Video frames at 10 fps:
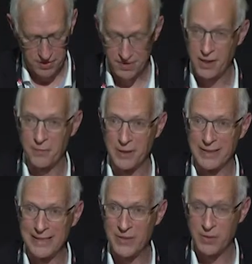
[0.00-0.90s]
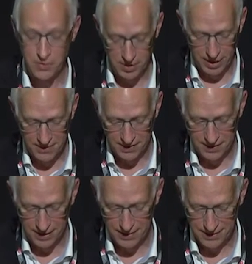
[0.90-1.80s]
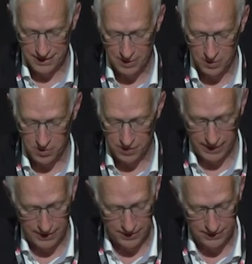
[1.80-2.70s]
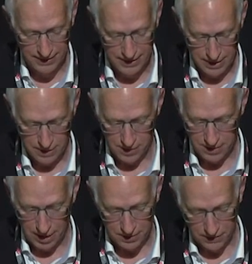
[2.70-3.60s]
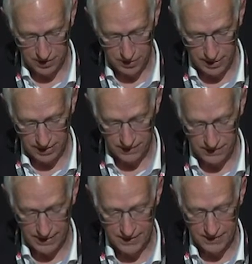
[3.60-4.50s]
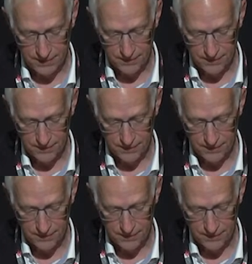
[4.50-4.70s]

start when at least two sides decide to take a course of action which sets off a train of events,